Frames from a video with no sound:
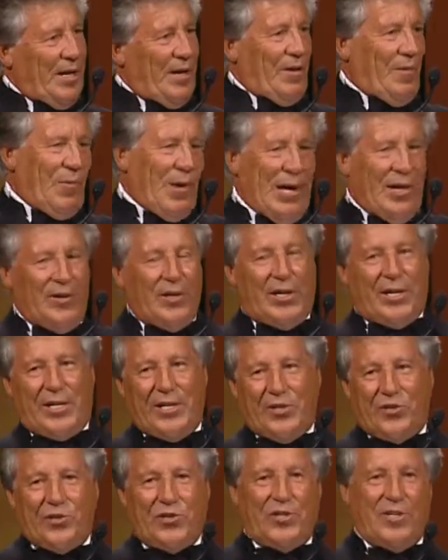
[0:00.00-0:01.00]
around the
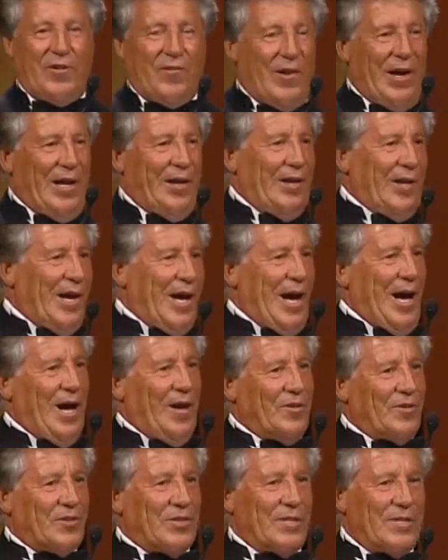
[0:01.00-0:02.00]
kitchen, around the
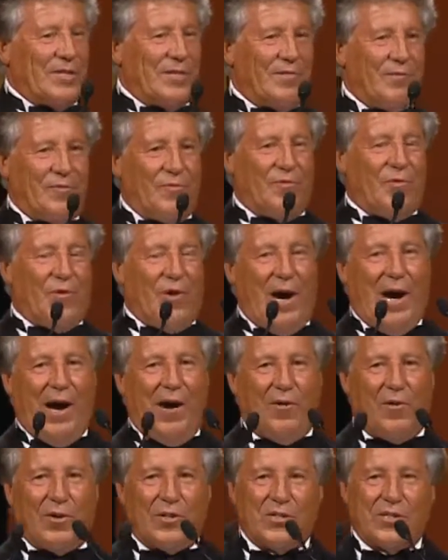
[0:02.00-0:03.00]
house, and for
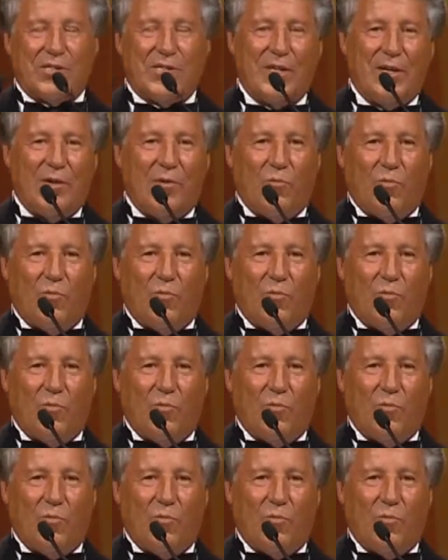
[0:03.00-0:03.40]
hours,